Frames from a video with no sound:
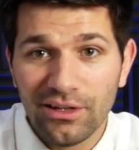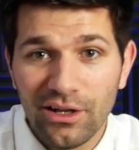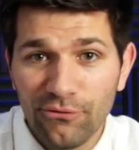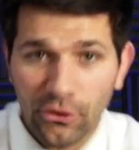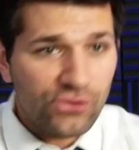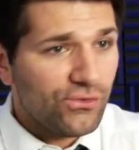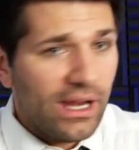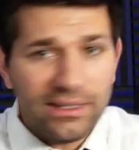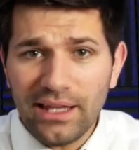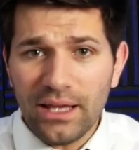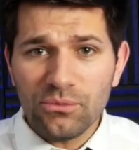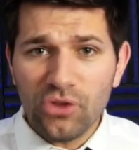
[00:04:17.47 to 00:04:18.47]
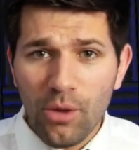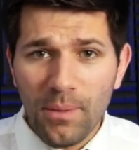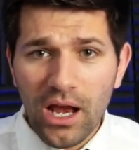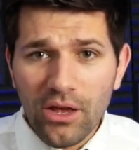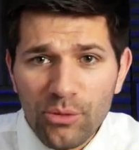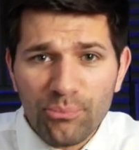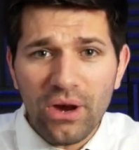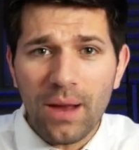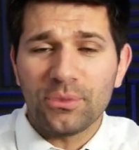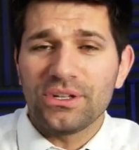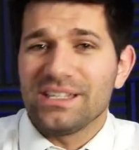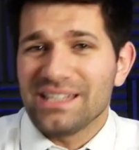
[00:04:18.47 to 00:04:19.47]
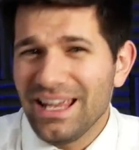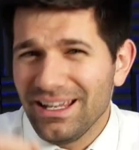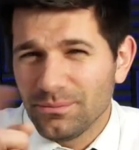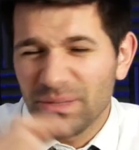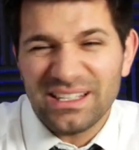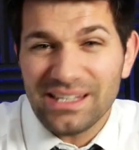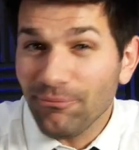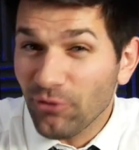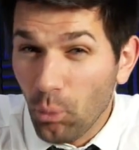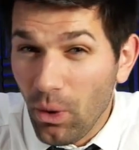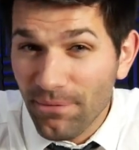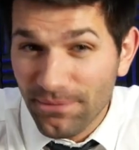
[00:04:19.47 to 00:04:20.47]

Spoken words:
Falls right in line with all my other properties, except for one